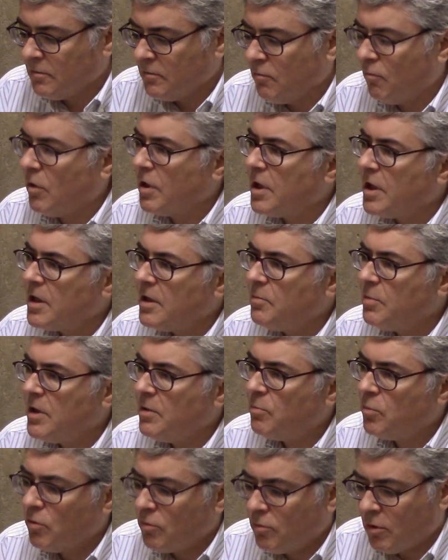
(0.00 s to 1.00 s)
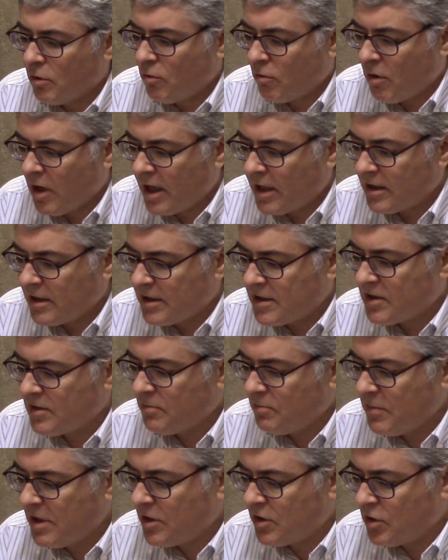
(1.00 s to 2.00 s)
what any people will quietly
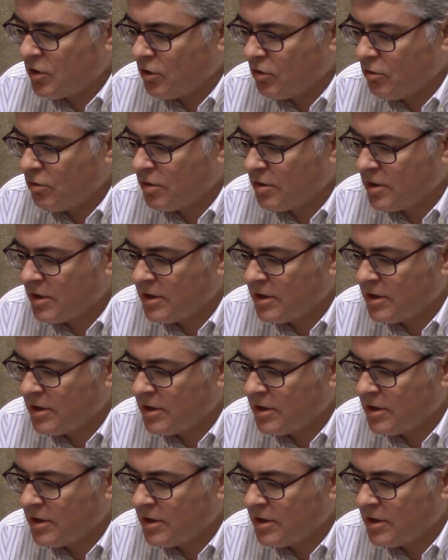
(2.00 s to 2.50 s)
submit to